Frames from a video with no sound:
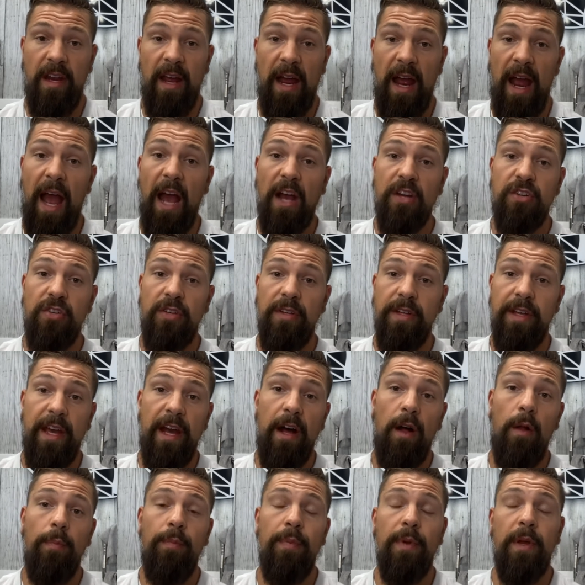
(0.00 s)
actually
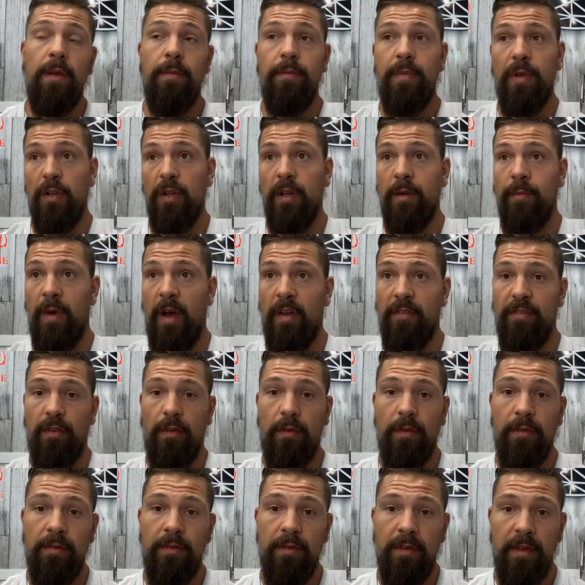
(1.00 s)
help in building muscle?
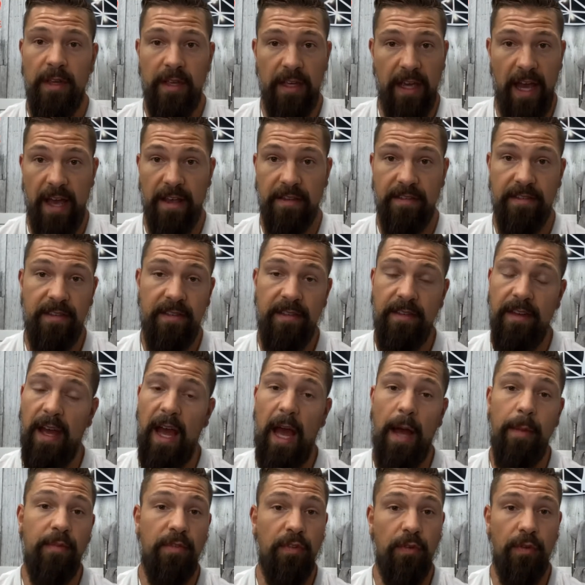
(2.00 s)
Yes,
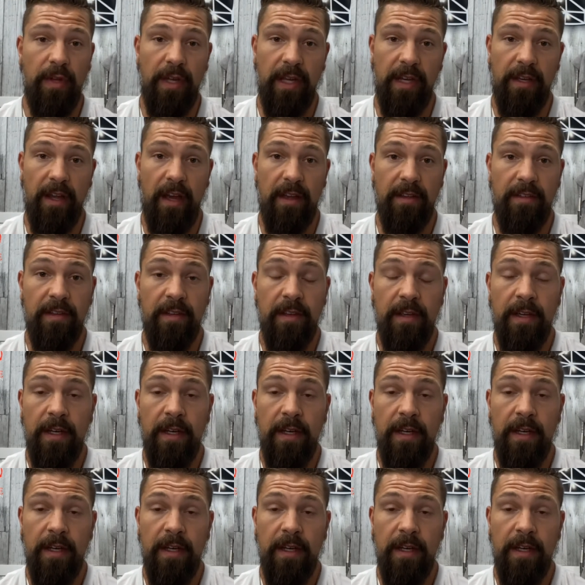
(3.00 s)
absolutely it does.